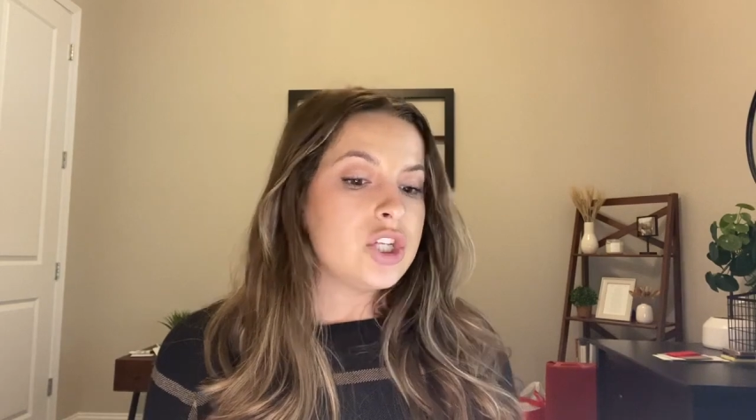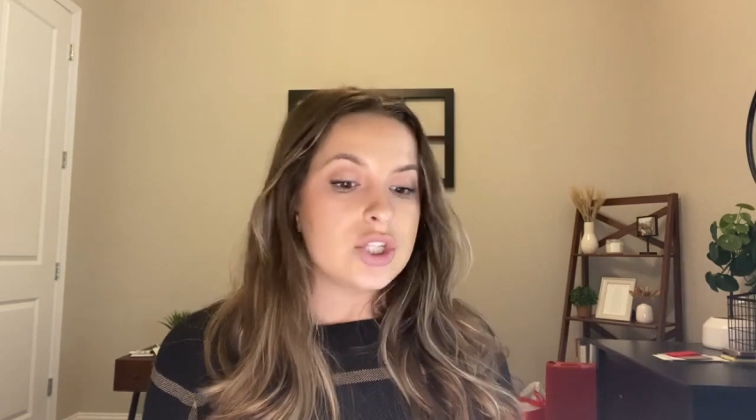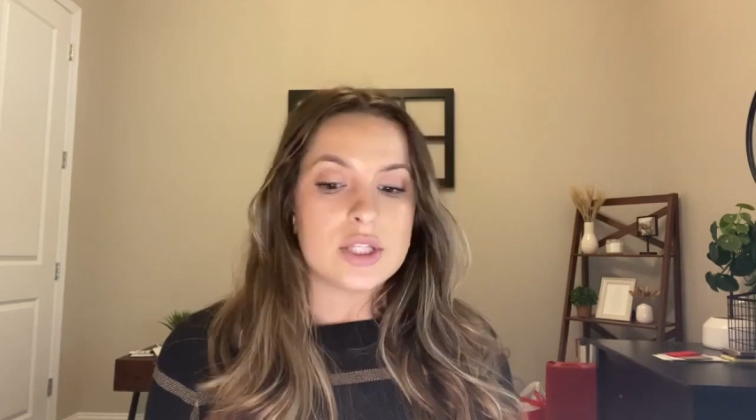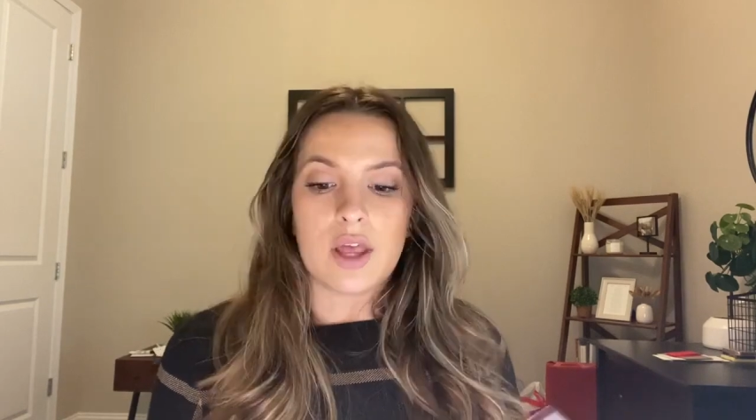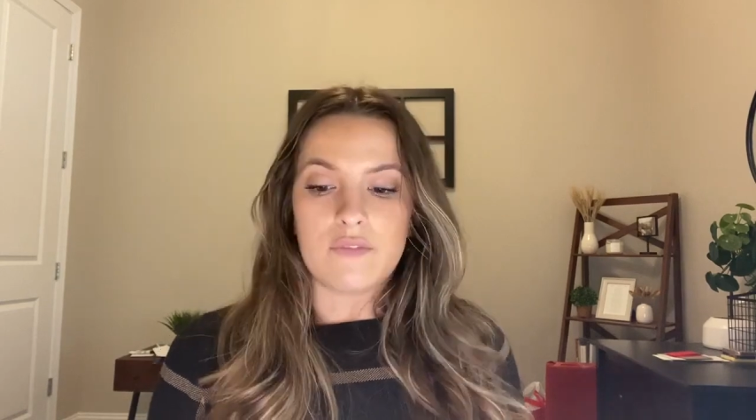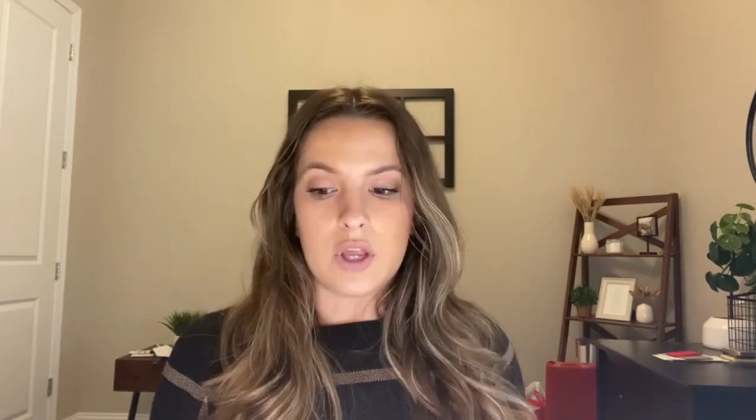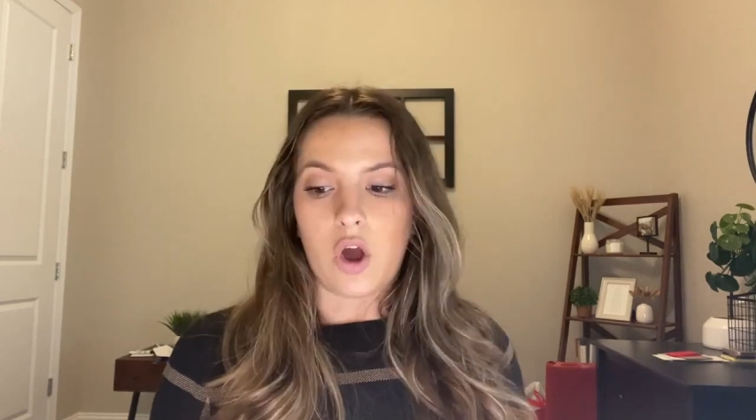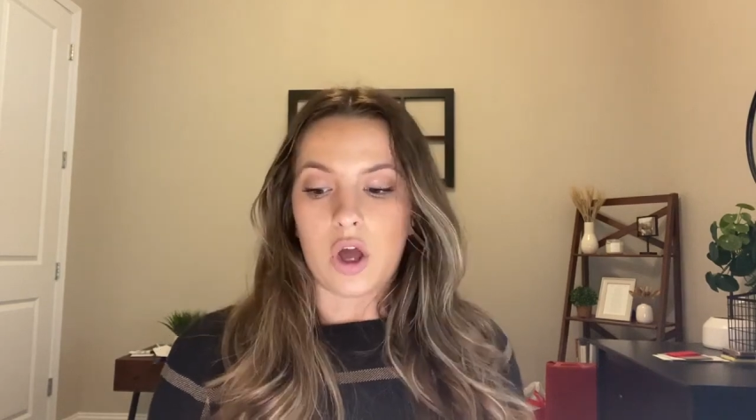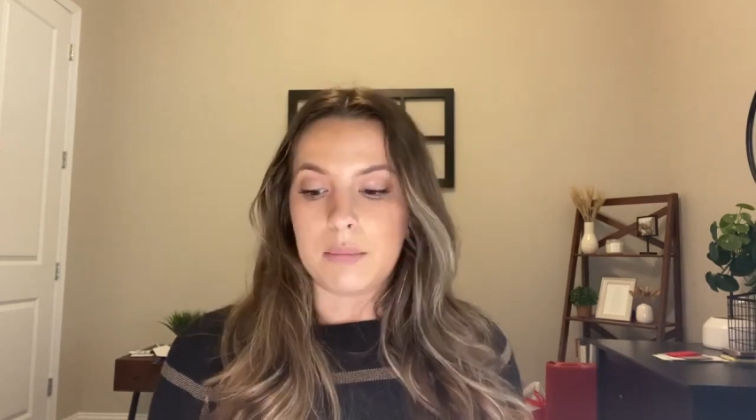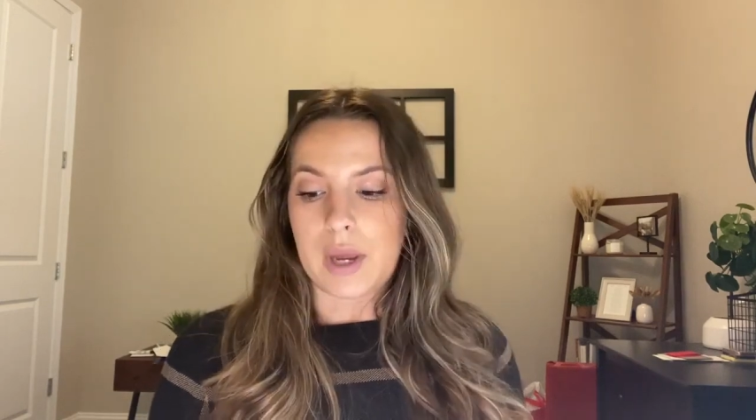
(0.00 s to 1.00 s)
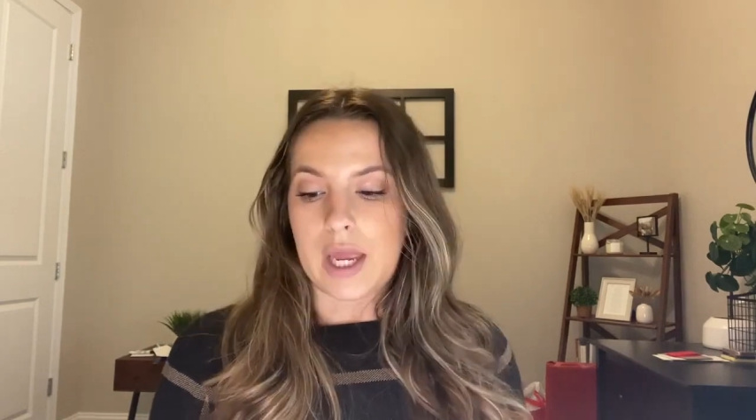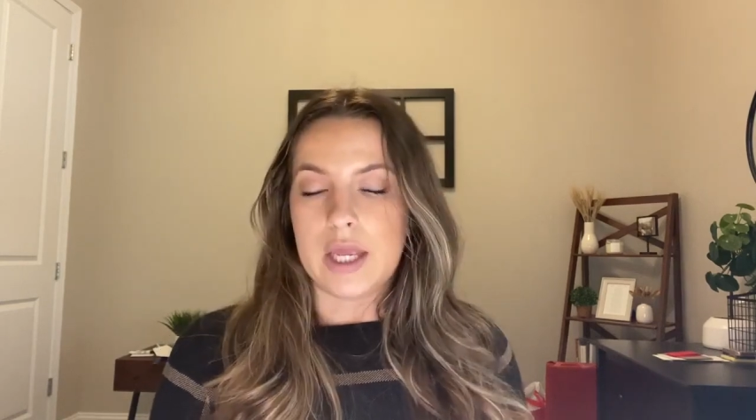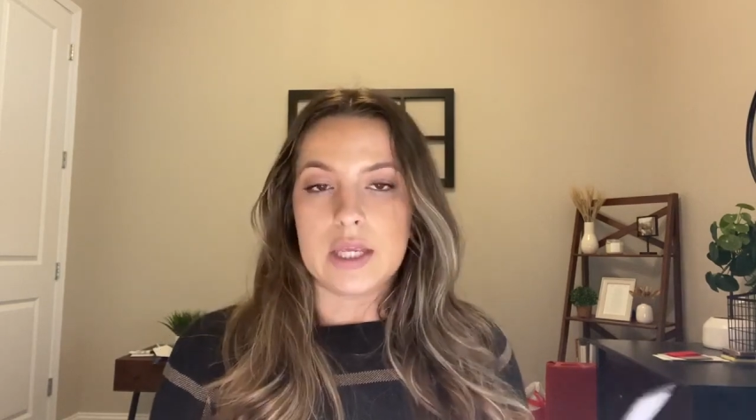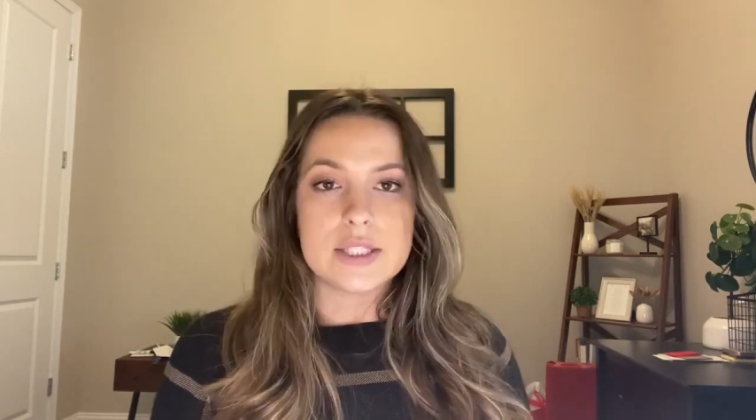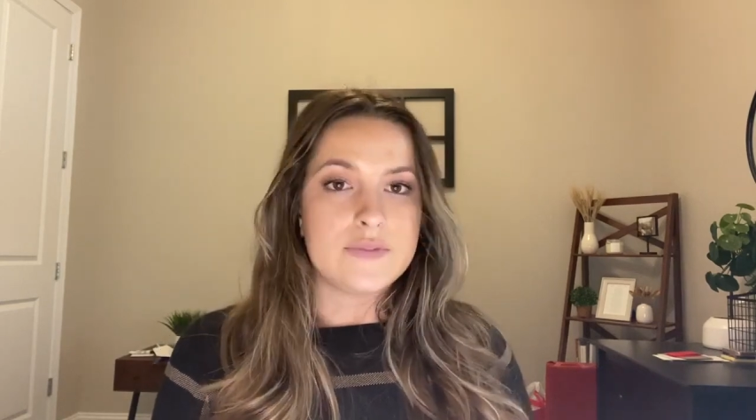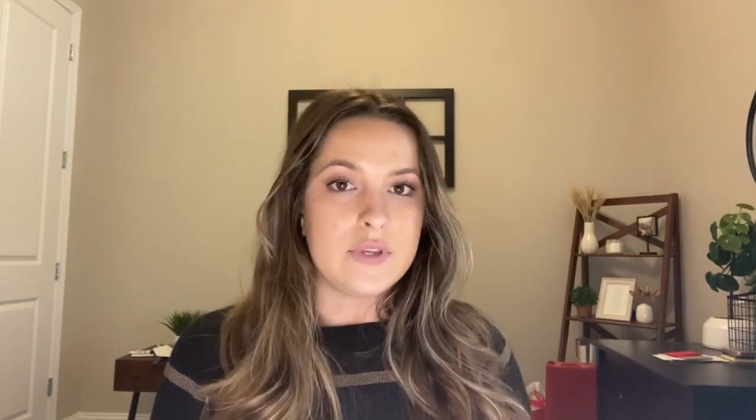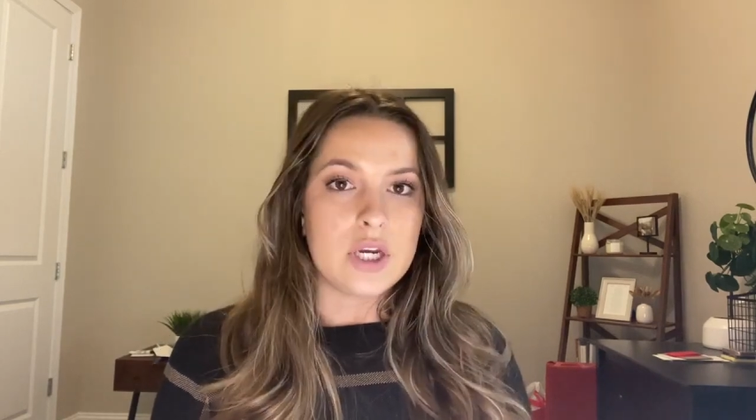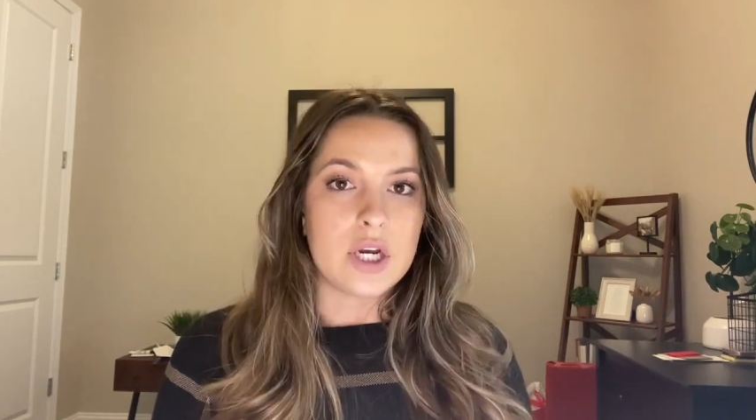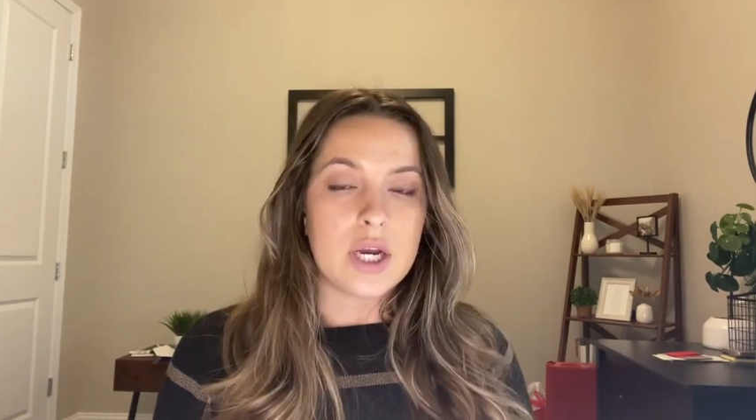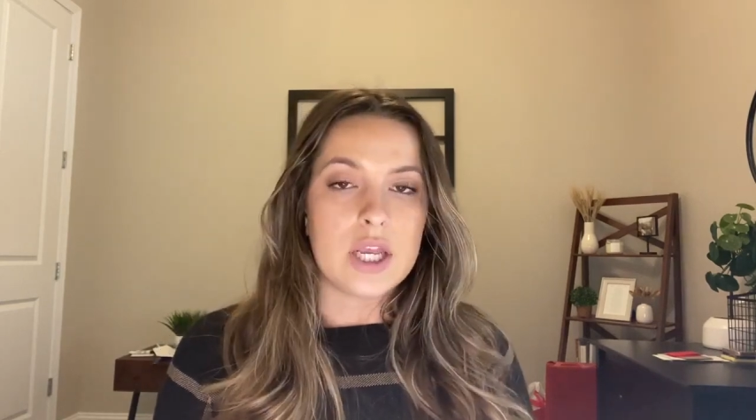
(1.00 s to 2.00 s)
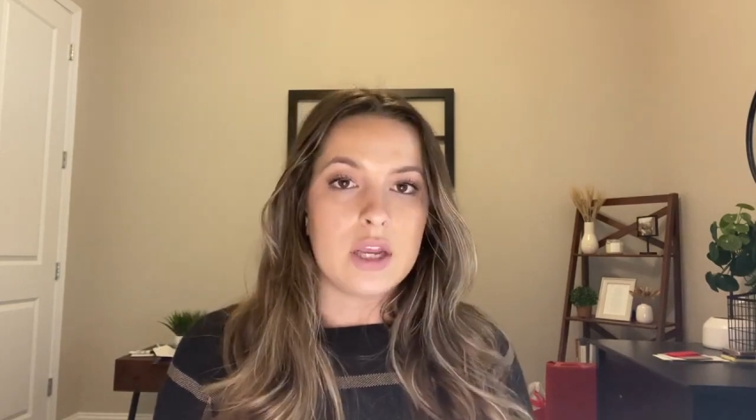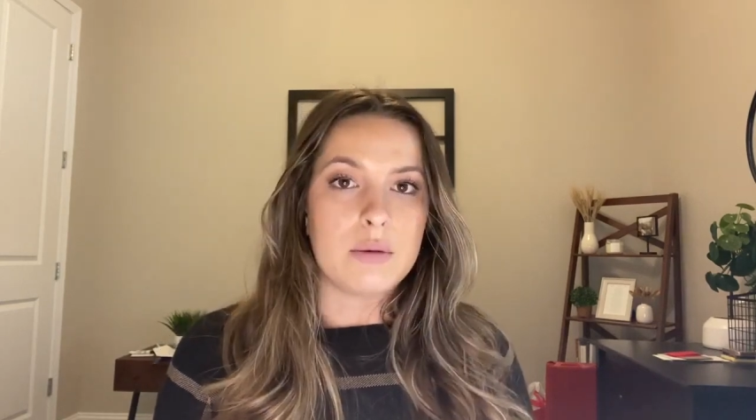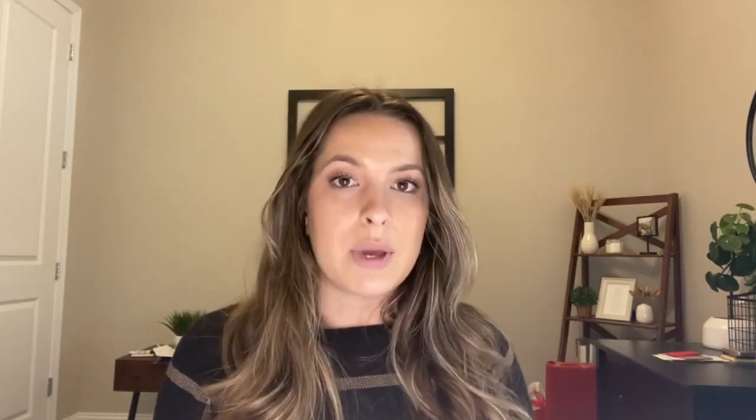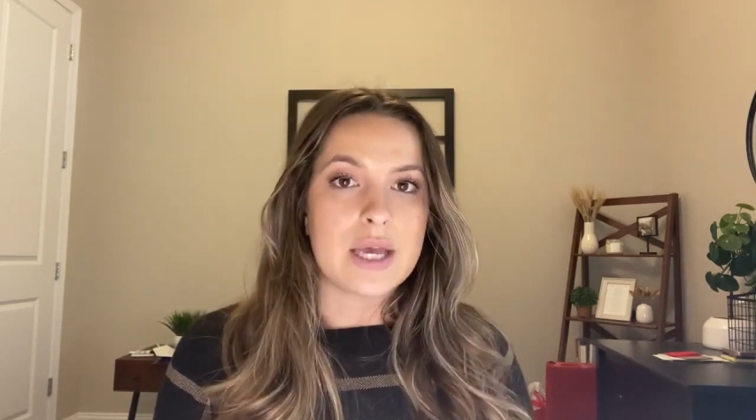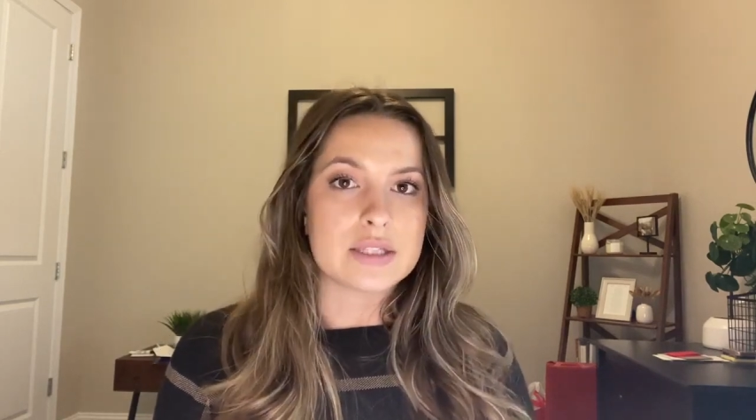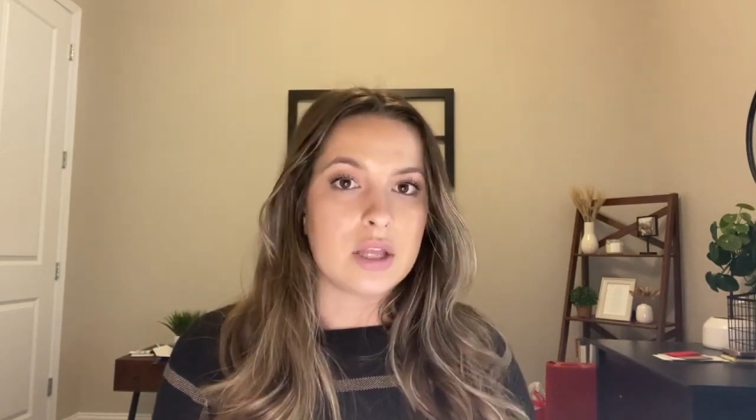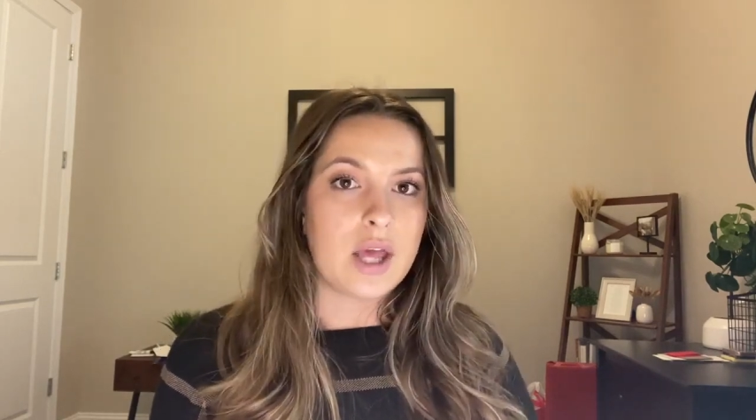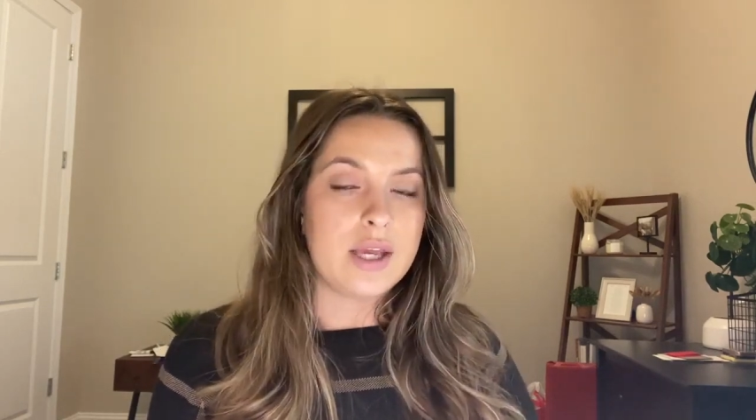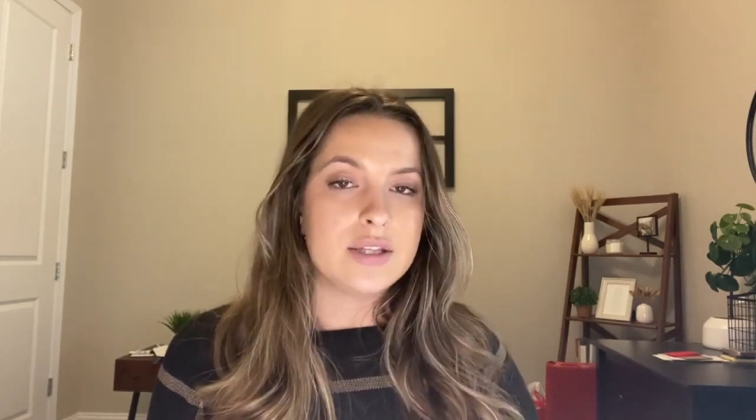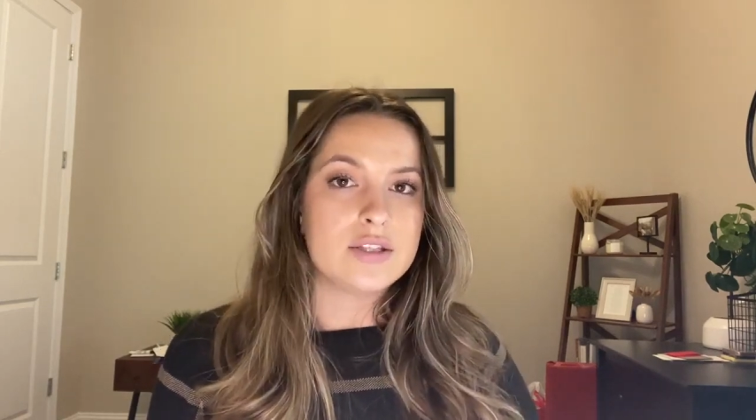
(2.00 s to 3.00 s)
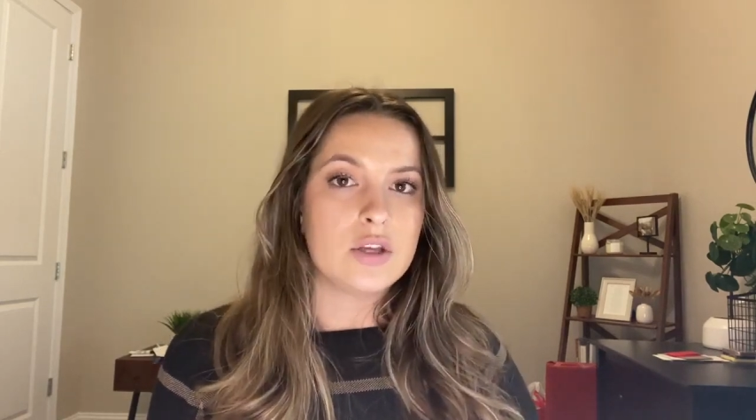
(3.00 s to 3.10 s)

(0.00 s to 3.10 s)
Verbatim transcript: just loving on my sphere and past clients.